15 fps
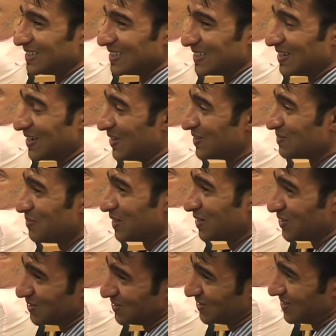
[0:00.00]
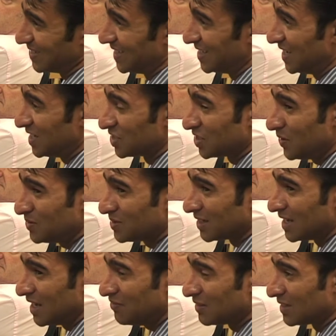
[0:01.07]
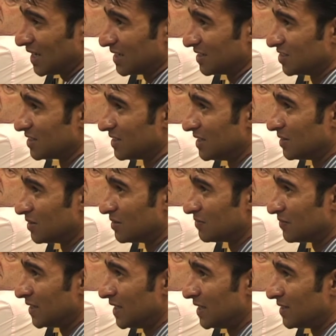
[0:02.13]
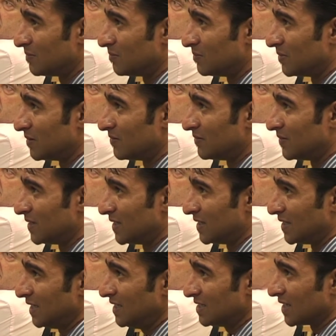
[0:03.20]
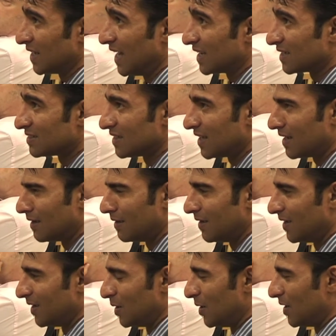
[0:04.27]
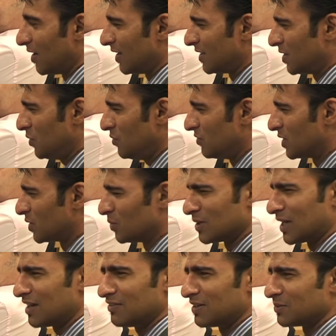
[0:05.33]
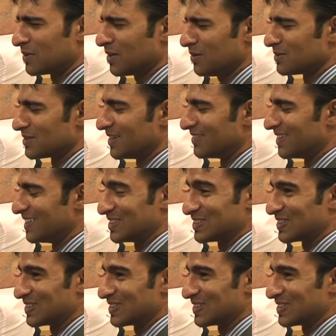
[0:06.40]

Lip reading: you know, because it showed a level, actually, of intellect that I don't recall having when I was their age.